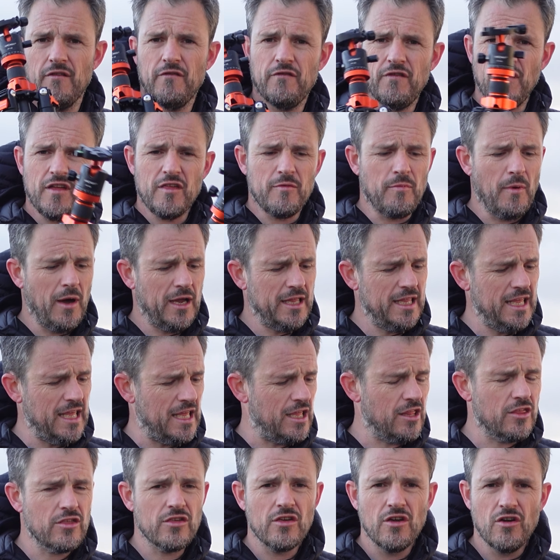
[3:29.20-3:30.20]
fits my
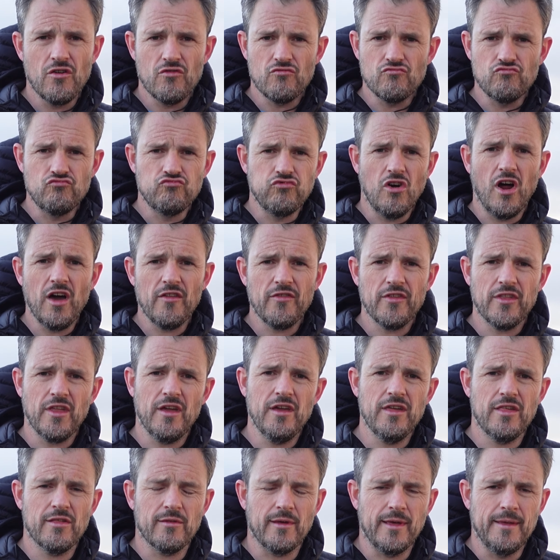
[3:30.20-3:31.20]
needs rather
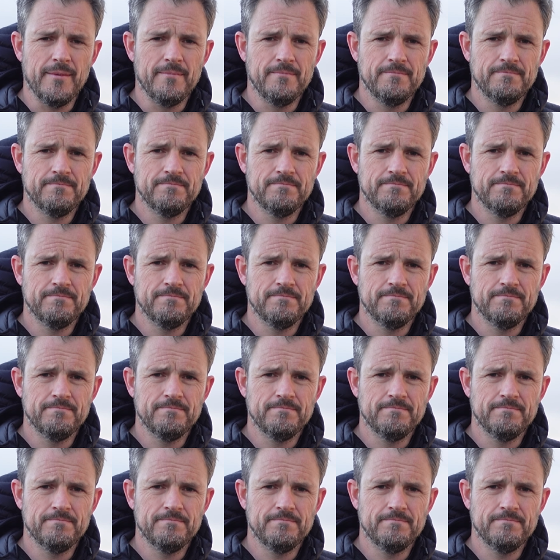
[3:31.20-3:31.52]
nicely.